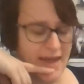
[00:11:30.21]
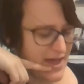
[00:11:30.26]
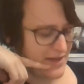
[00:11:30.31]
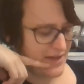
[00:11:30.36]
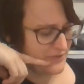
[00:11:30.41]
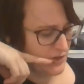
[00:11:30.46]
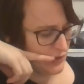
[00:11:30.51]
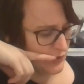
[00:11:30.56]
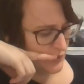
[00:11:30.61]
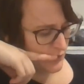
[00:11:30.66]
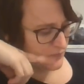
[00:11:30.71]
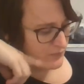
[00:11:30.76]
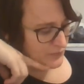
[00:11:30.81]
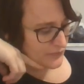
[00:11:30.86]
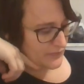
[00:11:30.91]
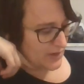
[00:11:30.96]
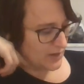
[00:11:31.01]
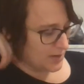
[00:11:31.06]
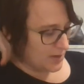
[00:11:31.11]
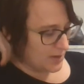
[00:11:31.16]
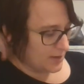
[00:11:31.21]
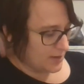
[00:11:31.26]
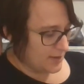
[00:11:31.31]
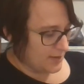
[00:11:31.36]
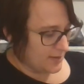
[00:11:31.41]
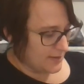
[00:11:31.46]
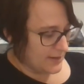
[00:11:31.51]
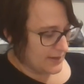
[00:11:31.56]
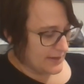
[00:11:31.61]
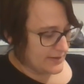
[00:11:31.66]
have you?
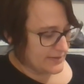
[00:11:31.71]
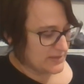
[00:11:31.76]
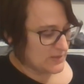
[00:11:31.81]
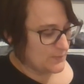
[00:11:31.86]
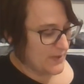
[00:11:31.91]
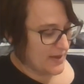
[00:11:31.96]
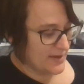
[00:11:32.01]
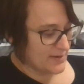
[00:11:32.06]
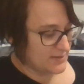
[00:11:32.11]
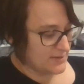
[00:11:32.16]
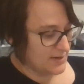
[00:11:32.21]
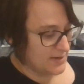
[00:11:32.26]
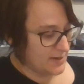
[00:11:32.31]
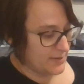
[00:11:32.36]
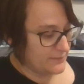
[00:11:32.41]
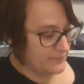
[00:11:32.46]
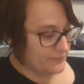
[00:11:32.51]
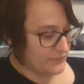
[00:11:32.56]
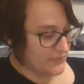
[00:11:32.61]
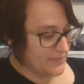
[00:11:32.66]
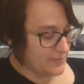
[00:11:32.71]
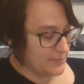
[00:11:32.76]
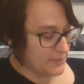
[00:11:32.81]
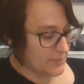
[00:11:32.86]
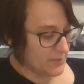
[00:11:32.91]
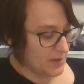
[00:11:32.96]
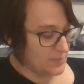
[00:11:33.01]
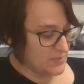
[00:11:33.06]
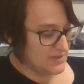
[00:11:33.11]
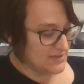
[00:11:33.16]
He expected.
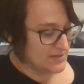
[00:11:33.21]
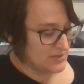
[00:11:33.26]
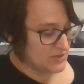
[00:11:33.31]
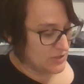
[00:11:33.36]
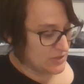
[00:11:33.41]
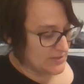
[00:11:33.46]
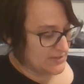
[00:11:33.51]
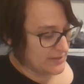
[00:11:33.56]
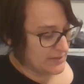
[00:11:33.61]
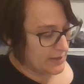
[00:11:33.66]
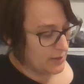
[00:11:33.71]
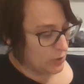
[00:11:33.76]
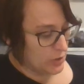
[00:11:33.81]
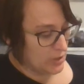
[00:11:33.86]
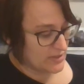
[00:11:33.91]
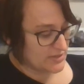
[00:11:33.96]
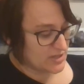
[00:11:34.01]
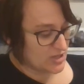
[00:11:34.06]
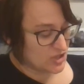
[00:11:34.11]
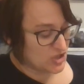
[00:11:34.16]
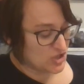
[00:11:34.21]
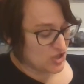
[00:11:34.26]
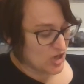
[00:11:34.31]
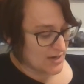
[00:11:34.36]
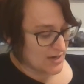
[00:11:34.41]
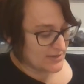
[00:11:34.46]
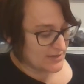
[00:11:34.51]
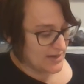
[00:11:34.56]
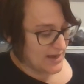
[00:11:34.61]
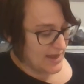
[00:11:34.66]
Mrs. Dursley looked
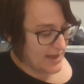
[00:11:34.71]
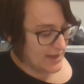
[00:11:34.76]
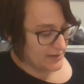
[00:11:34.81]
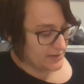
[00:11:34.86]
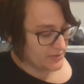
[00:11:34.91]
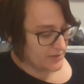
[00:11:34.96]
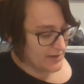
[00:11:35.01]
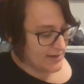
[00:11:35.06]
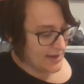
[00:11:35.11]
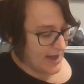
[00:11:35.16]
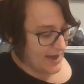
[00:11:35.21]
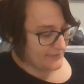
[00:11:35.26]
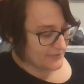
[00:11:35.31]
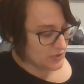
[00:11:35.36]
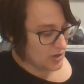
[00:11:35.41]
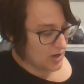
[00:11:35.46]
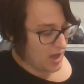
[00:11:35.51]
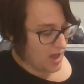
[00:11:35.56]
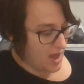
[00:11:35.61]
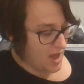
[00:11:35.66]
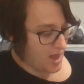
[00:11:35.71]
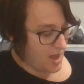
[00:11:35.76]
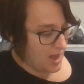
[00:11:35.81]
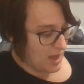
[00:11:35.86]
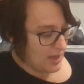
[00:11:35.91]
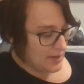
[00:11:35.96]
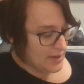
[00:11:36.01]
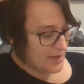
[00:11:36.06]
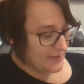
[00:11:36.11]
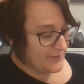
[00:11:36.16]
shocked and angry. After
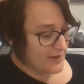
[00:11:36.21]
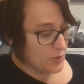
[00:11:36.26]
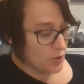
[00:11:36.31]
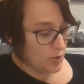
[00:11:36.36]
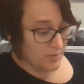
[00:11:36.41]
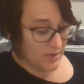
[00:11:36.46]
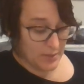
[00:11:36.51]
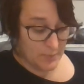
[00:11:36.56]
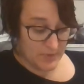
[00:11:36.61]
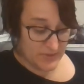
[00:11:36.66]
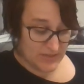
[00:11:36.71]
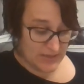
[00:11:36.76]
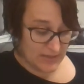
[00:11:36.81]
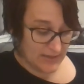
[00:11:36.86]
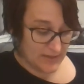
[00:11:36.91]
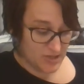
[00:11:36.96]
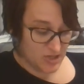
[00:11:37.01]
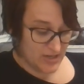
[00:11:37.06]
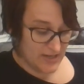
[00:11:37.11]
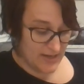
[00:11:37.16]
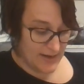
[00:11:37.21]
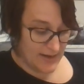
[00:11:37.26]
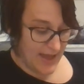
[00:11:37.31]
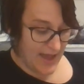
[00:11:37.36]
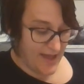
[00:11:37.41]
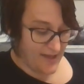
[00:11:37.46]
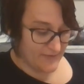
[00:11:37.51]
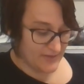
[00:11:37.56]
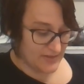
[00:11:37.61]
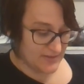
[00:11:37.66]
all, they normally pretended she didn't
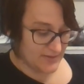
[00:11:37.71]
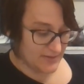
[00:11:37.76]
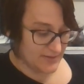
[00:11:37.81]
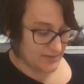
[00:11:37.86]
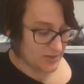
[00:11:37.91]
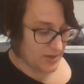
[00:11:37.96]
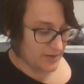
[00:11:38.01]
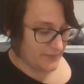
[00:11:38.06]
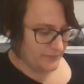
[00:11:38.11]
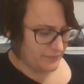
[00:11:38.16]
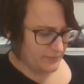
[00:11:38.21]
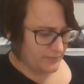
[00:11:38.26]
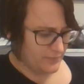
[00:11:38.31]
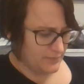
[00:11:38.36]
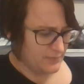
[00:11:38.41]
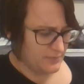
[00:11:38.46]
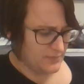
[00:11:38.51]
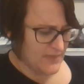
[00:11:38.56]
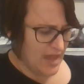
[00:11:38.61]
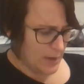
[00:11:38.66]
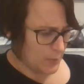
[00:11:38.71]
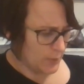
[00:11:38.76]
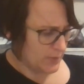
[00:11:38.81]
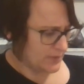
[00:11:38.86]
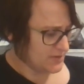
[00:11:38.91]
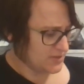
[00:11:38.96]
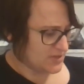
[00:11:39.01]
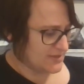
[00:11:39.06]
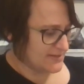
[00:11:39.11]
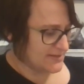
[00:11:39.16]
have a sister.
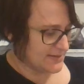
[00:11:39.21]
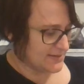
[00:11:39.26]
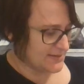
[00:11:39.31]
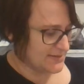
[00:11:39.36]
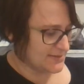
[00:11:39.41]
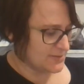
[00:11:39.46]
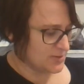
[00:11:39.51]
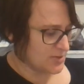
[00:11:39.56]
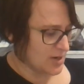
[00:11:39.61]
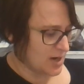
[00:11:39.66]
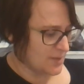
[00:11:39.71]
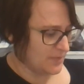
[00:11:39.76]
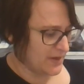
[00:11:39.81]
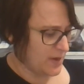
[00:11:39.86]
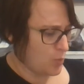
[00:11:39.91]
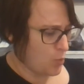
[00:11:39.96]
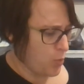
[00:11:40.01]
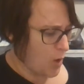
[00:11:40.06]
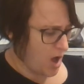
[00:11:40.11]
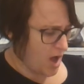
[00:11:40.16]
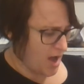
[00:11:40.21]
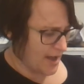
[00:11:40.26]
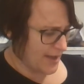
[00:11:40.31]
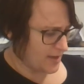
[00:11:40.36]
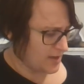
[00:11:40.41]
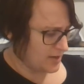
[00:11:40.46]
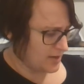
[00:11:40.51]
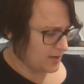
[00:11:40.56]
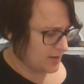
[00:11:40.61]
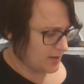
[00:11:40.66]
No, she said sharply.
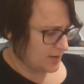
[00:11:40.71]
Why?